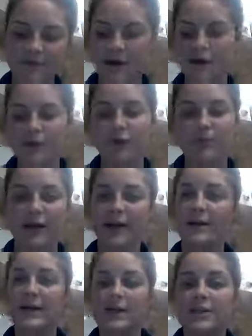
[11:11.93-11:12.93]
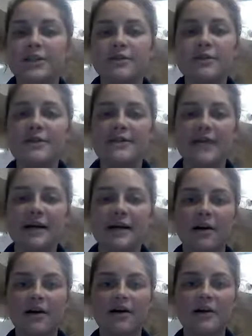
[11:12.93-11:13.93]
valued by your other students that
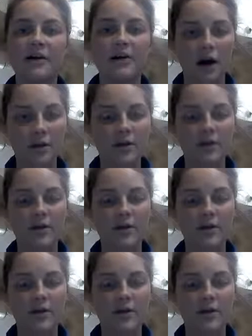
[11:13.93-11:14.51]
are not